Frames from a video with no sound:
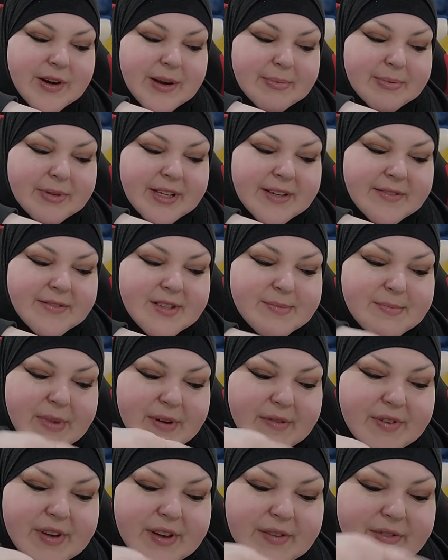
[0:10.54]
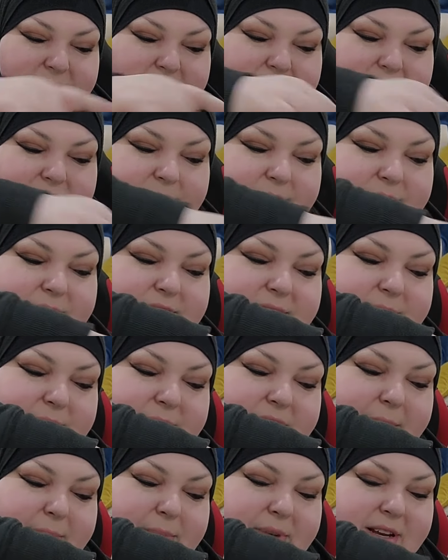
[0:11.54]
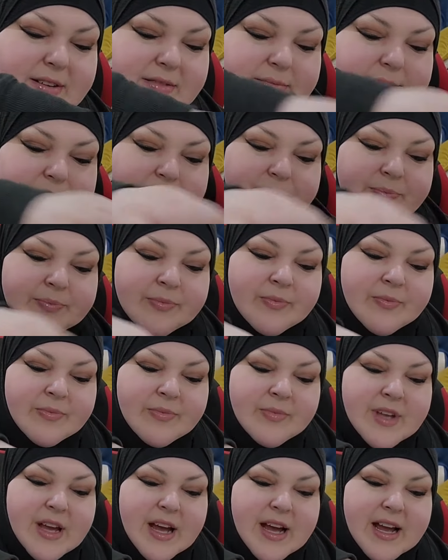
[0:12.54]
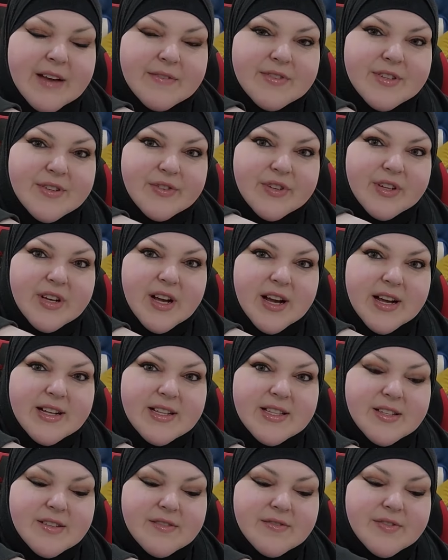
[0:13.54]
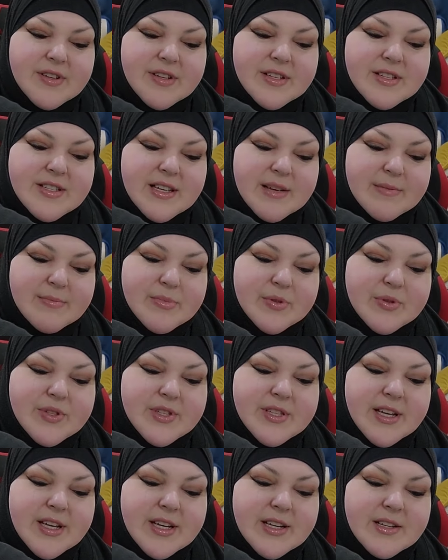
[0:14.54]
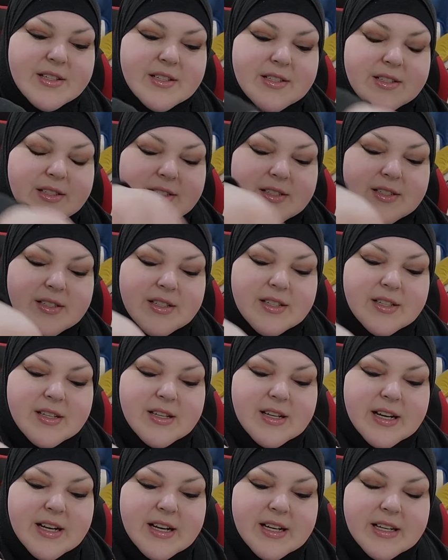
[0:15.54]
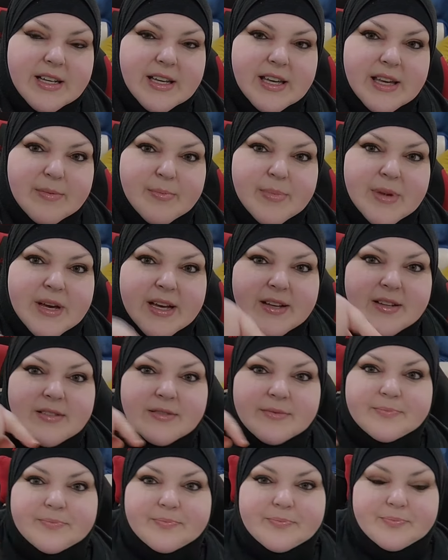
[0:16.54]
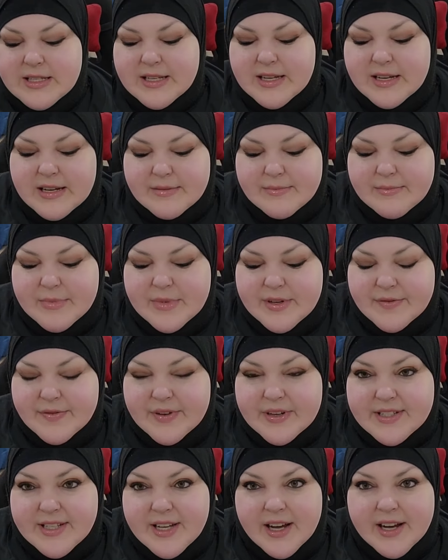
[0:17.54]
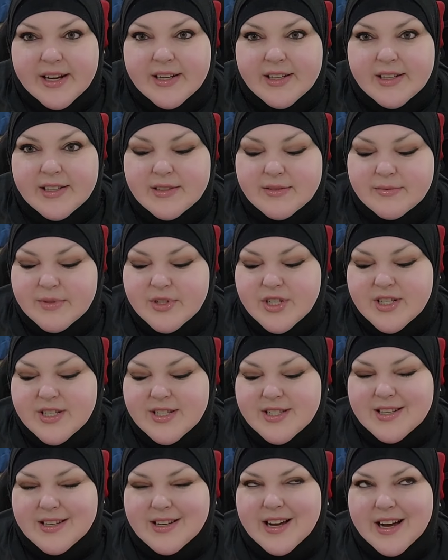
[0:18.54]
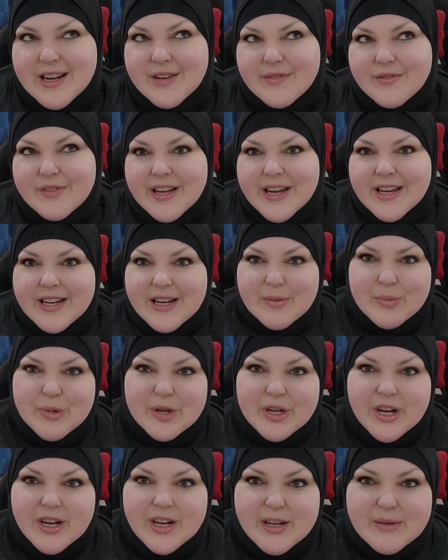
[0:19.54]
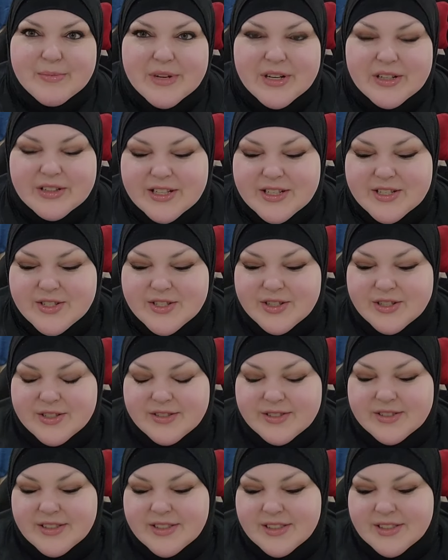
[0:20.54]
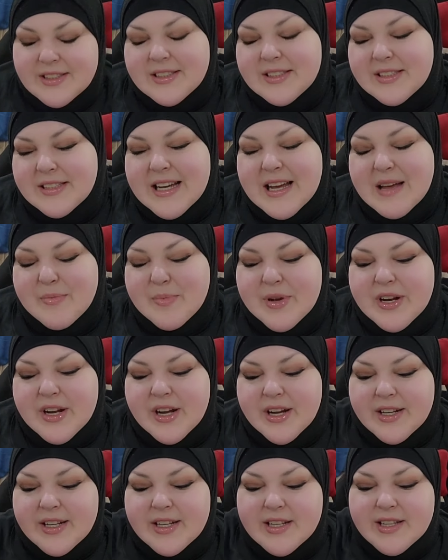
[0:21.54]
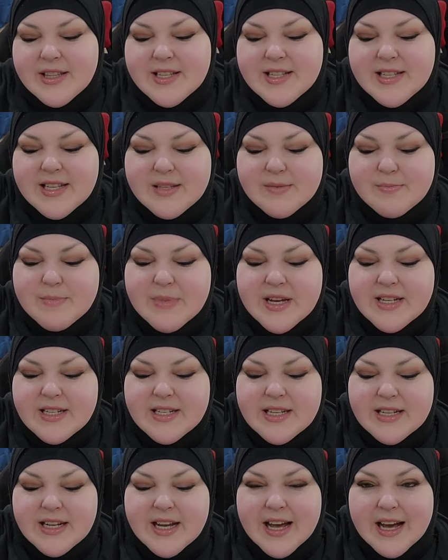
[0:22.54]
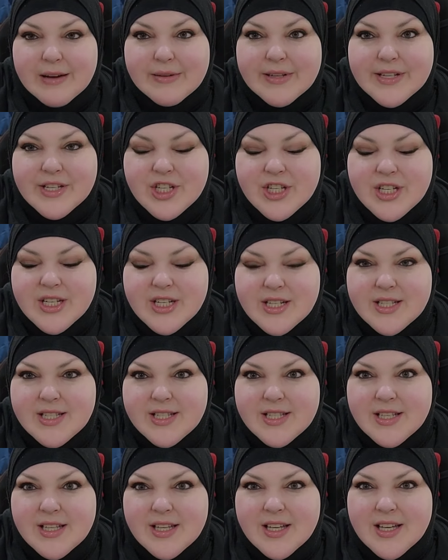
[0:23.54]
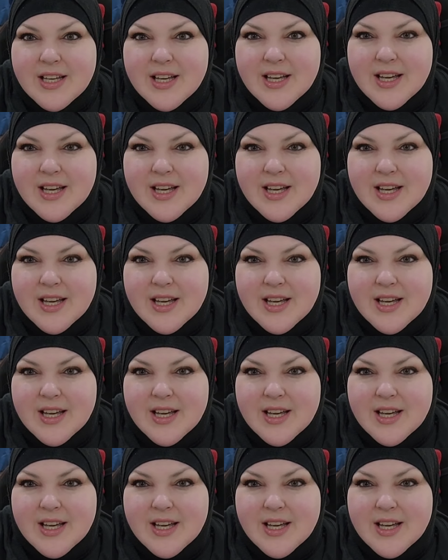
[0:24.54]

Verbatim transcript: grape leaves, my favorite, with some lemon. I have different kinds of sambusa, uh, some fatayer, which is kind of like an empanada, Middle Eastern empanada. This has meat and akawi cheese,